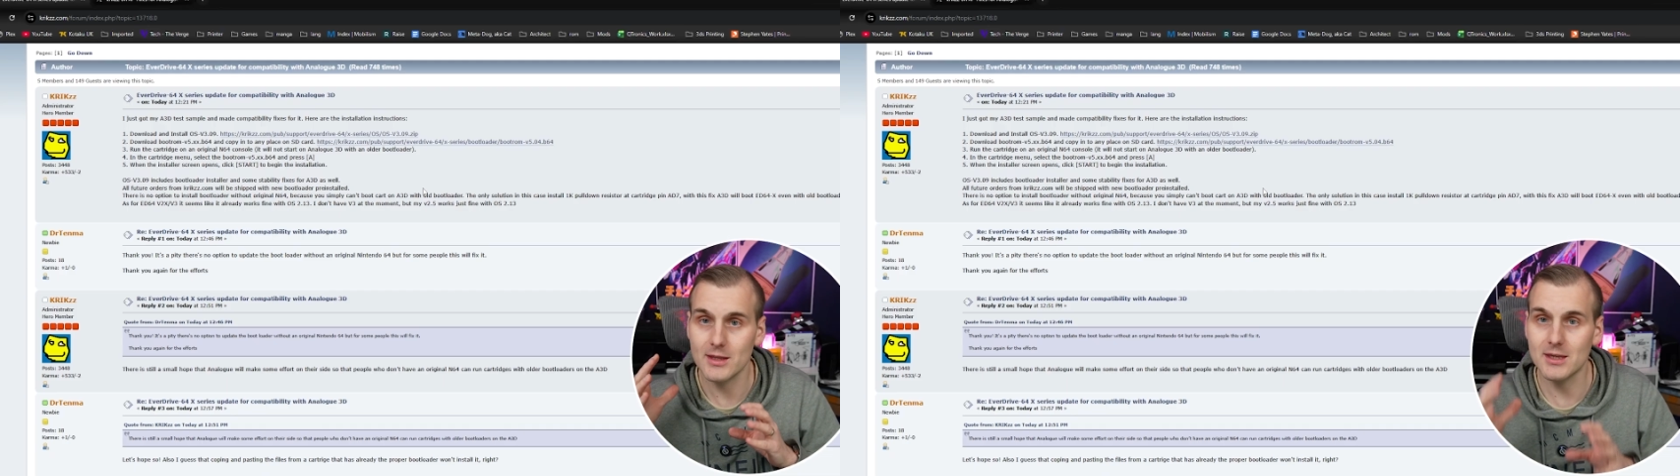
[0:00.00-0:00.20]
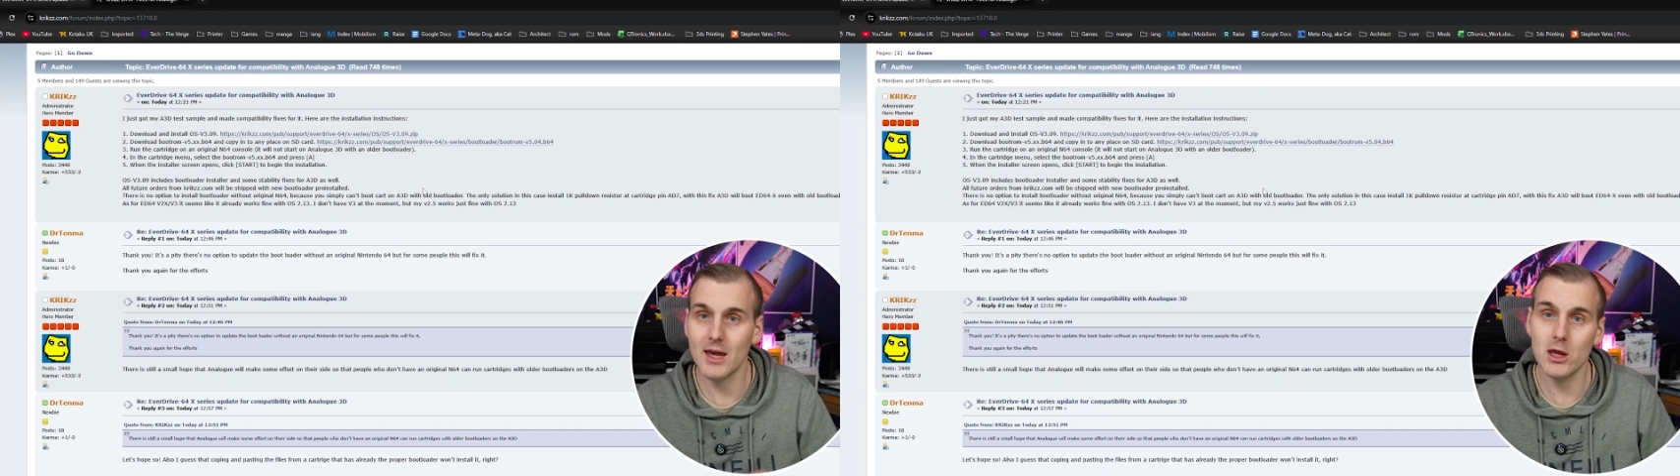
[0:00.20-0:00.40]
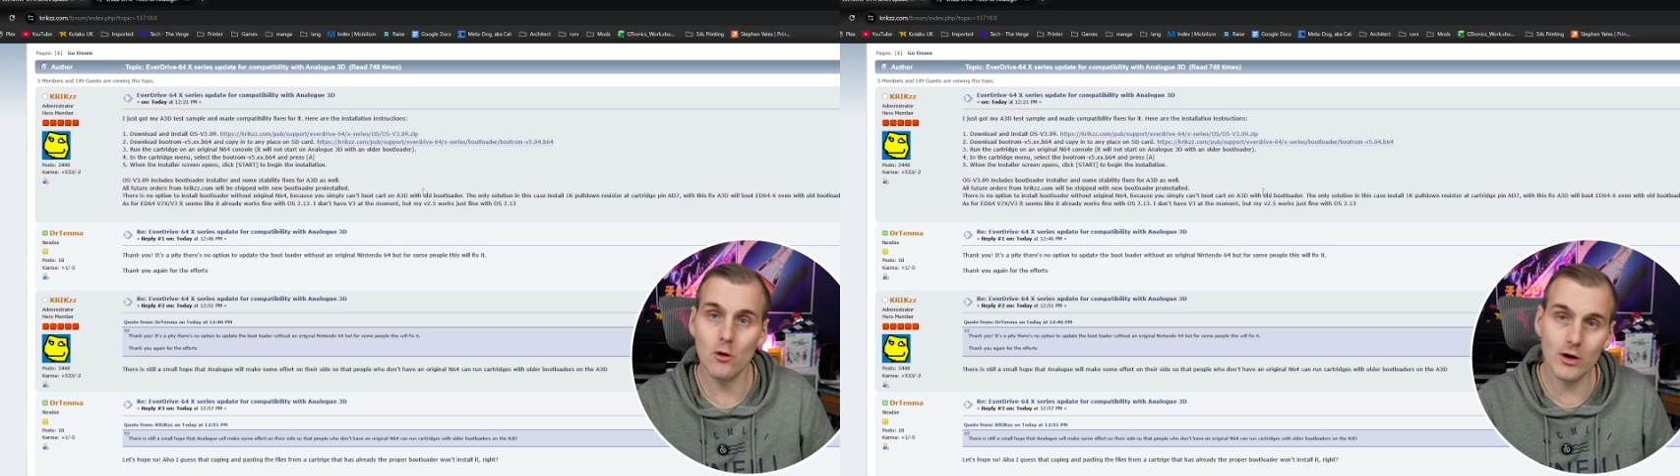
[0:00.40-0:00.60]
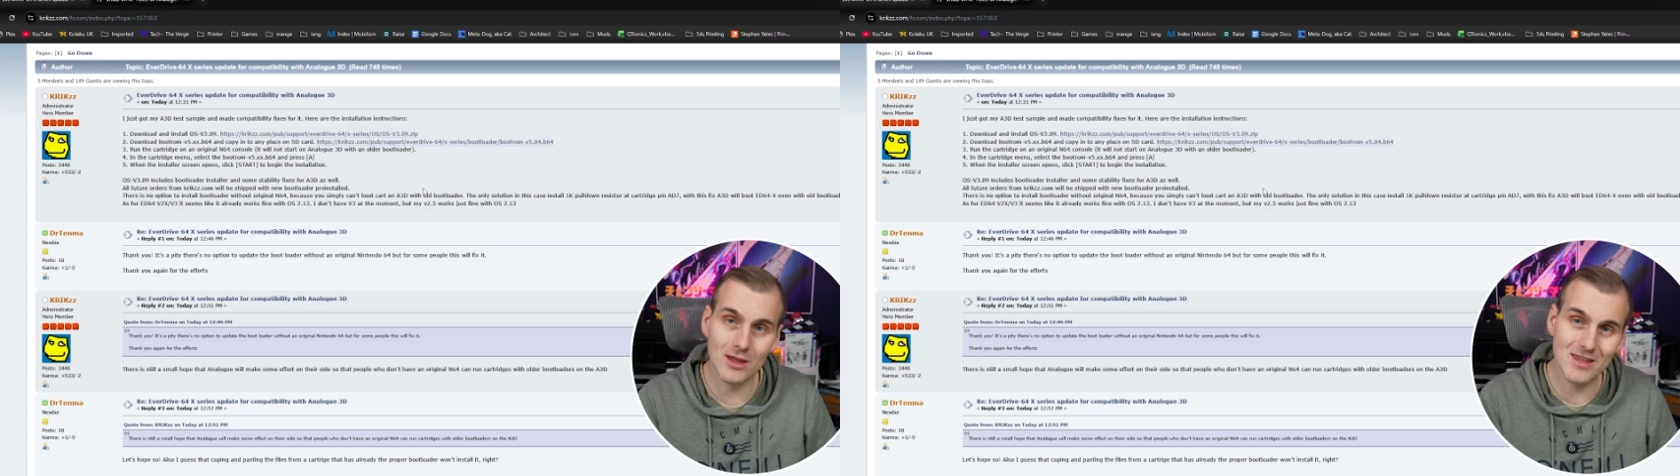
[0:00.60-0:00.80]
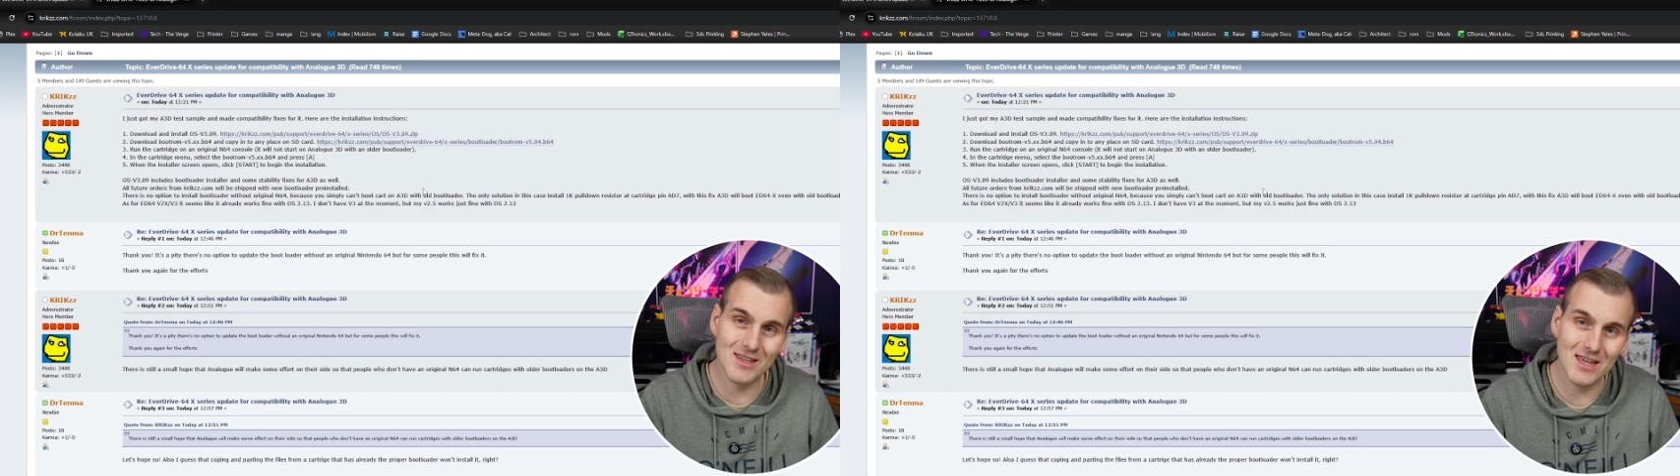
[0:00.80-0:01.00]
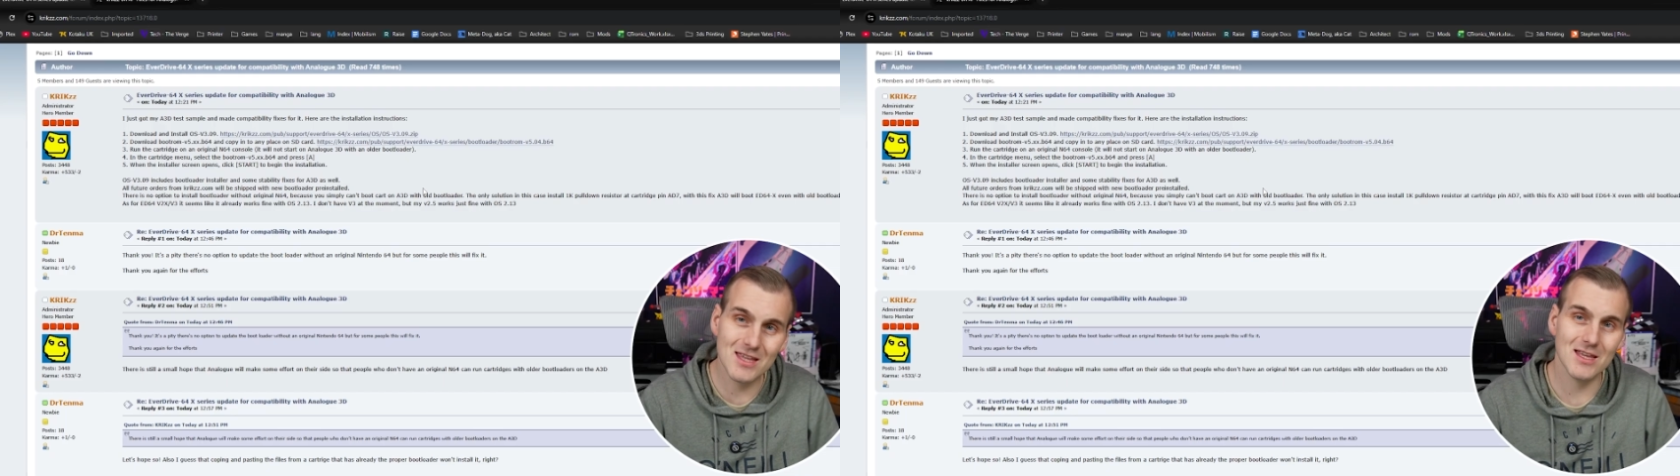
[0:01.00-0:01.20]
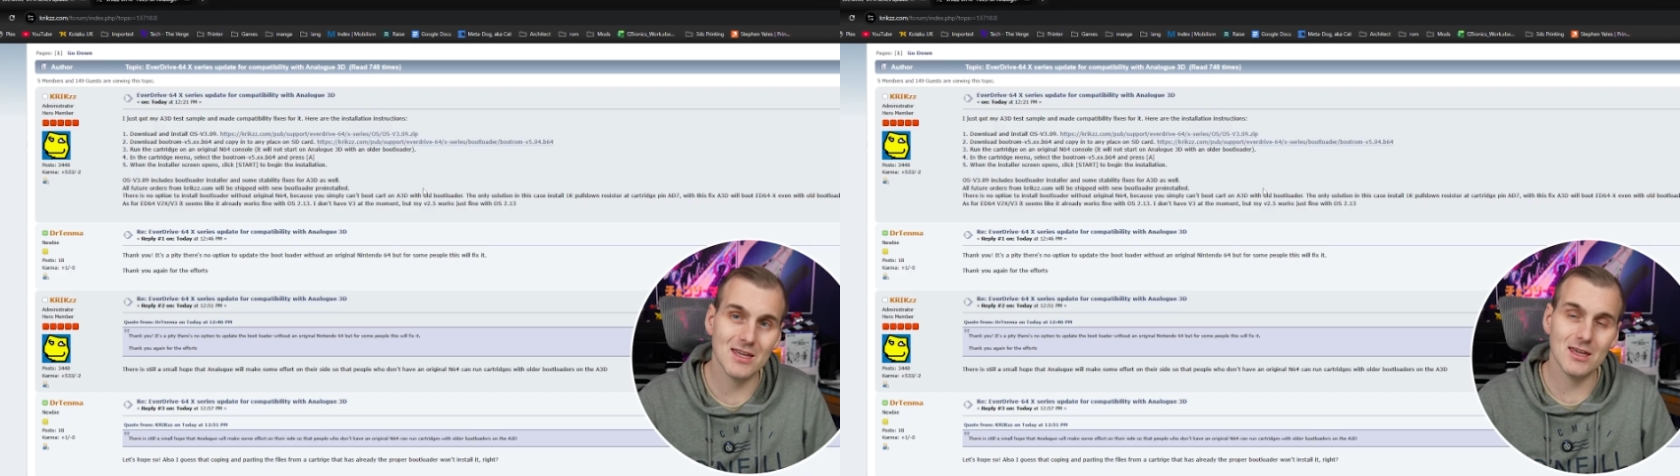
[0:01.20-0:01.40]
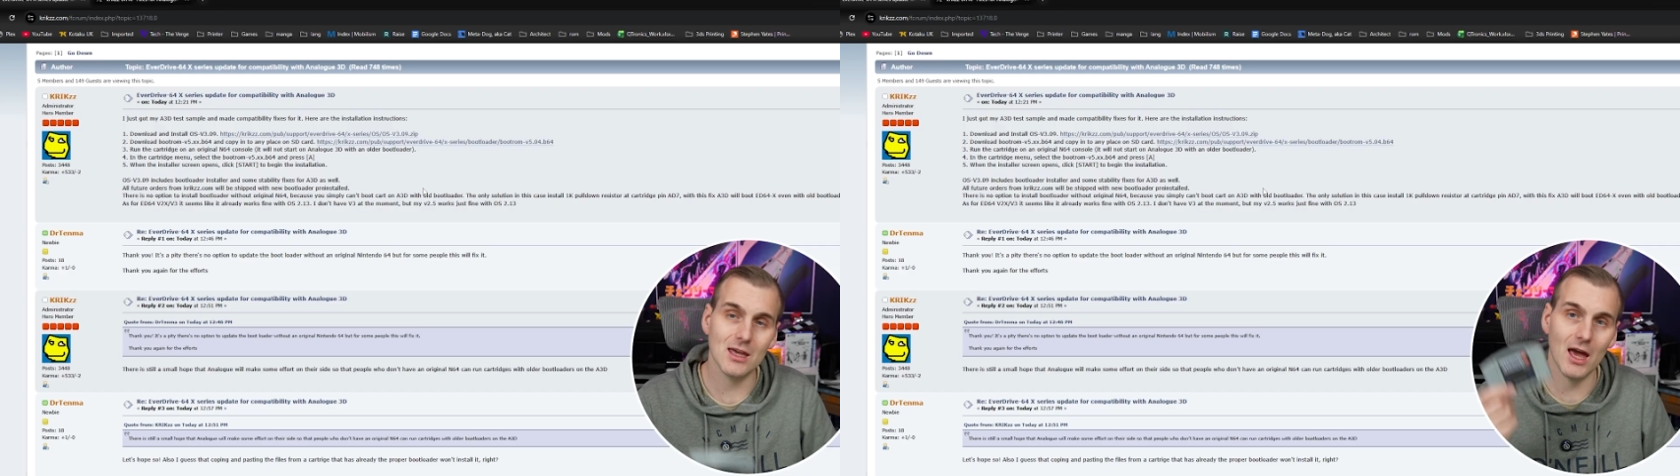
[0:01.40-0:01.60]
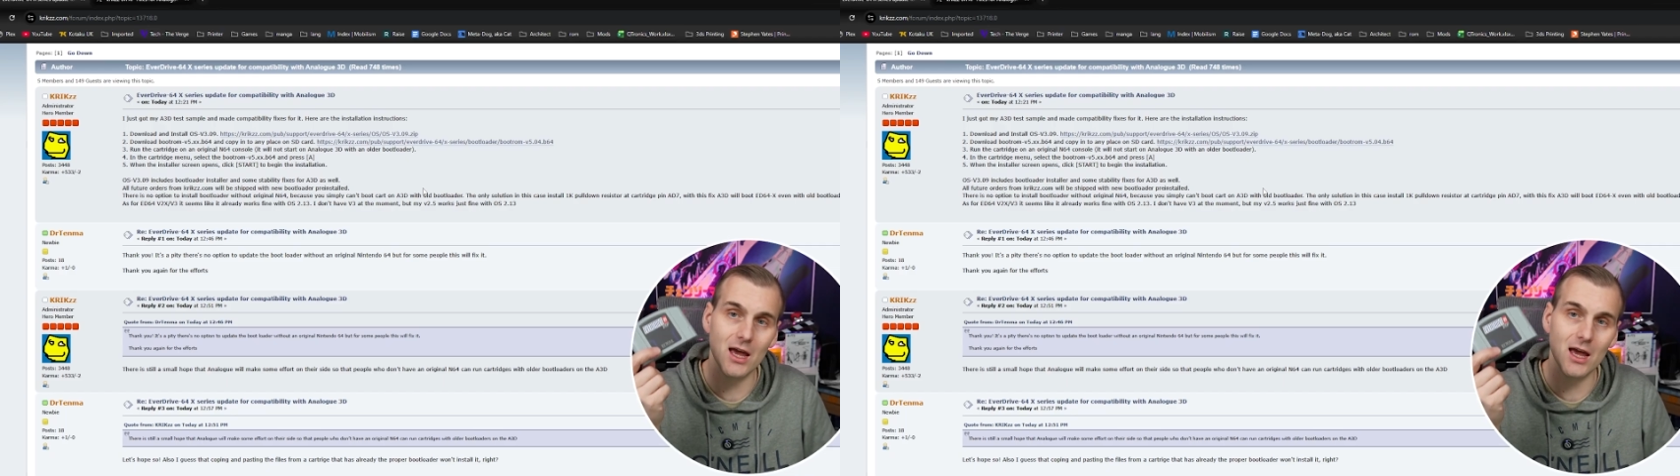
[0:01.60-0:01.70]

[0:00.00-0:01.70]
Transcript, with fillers: to get your existing